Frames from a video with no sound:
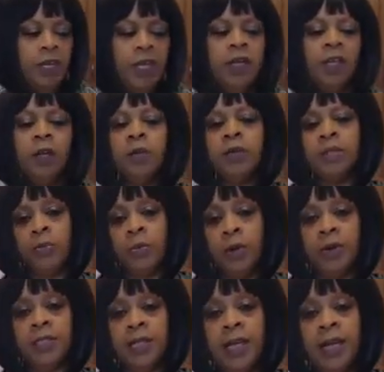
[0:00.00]
keto is
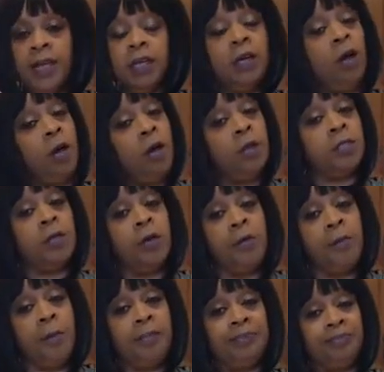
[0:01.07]
where it's at. And
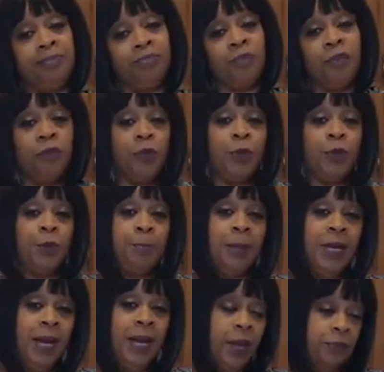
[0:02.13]
also, for you
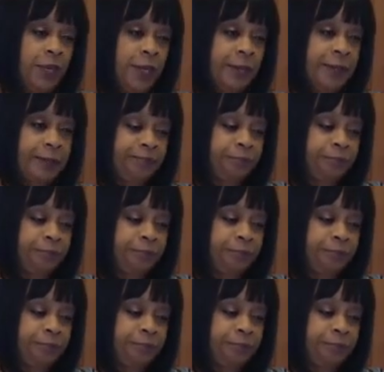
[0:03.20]
men out there,